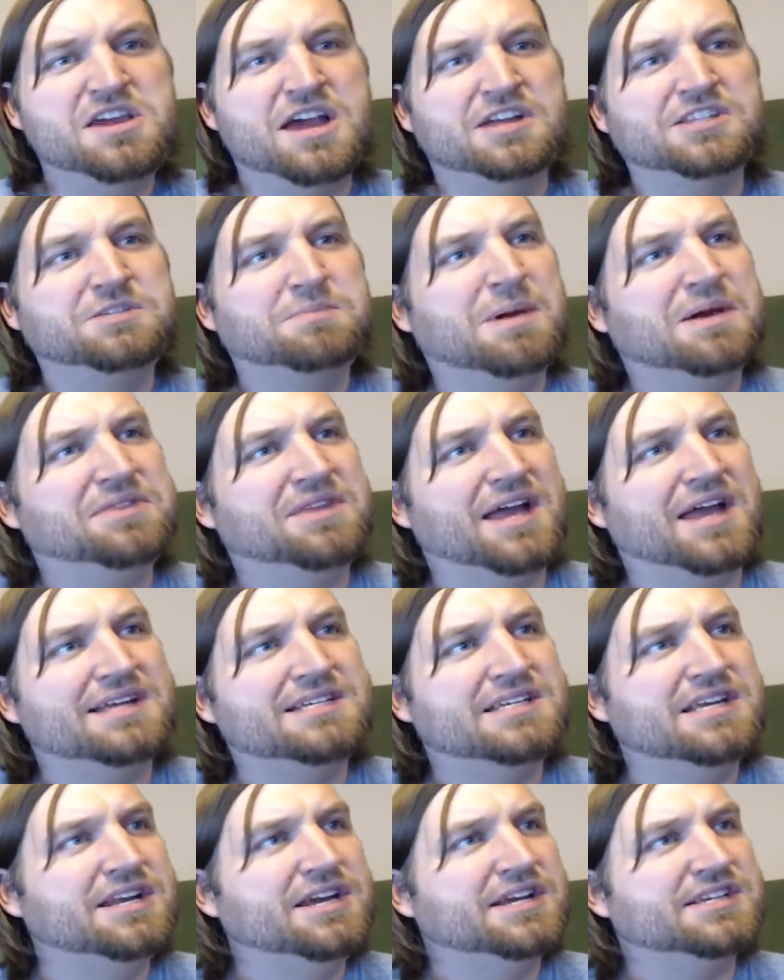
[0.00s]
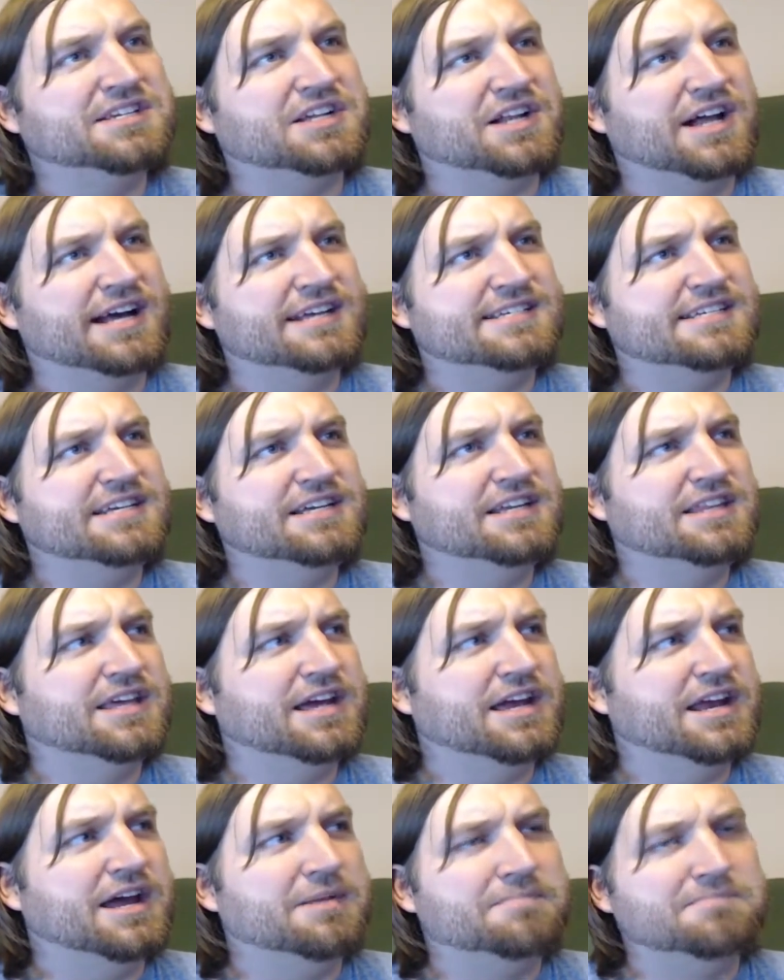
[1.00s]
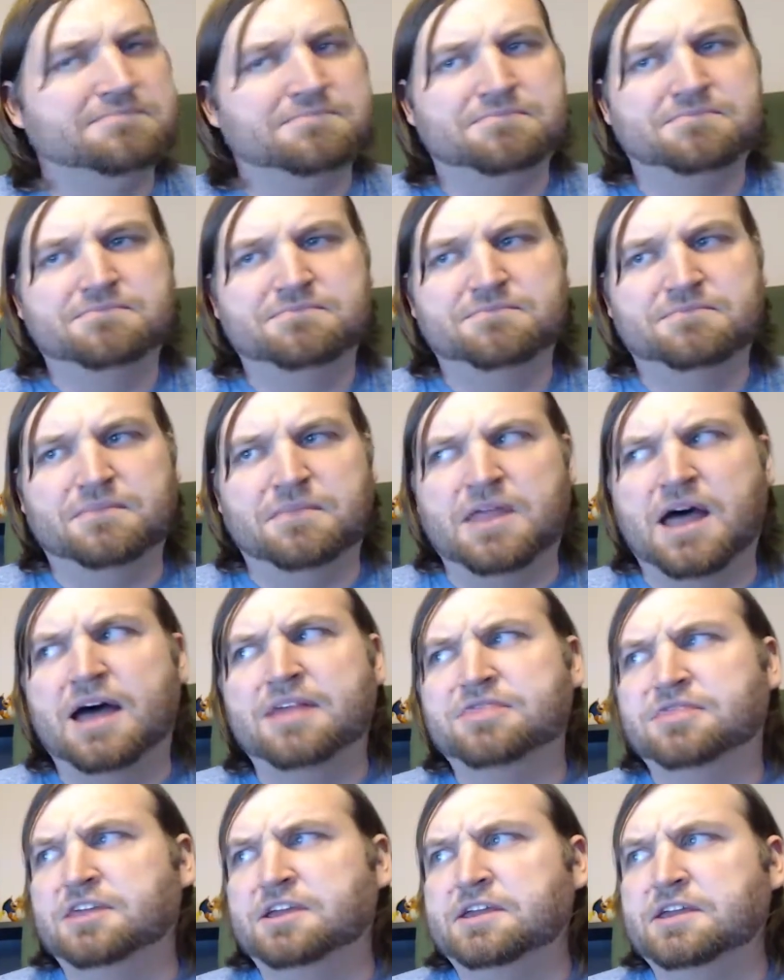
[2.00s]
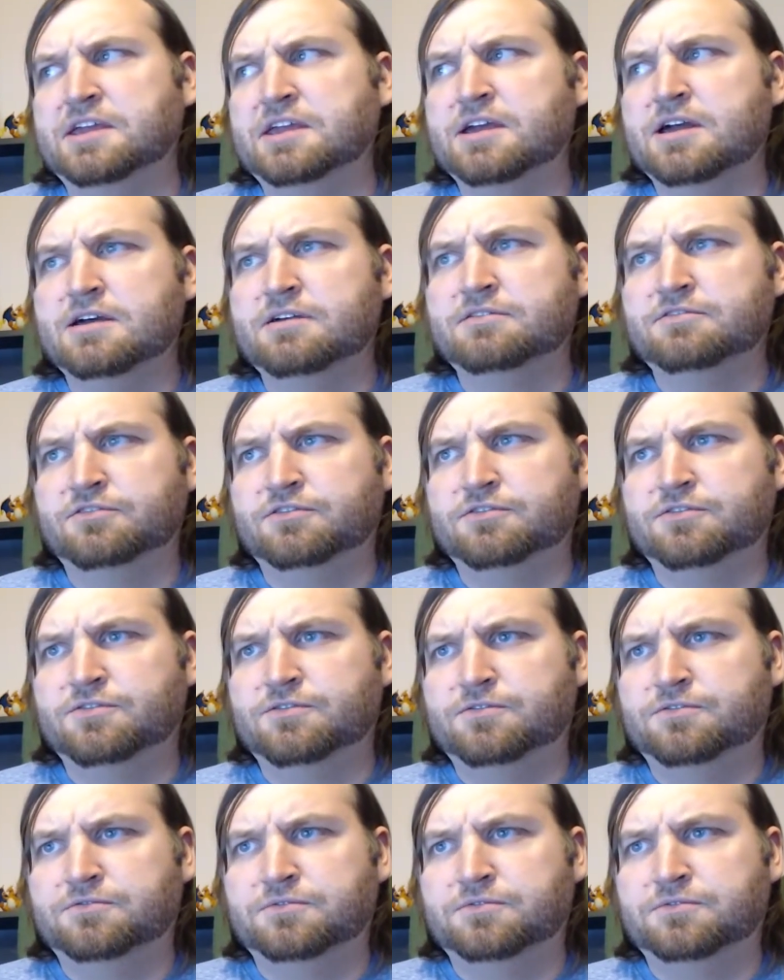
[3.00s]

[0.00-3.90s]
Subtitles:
else about the SNES Classic that I'm not thinking of?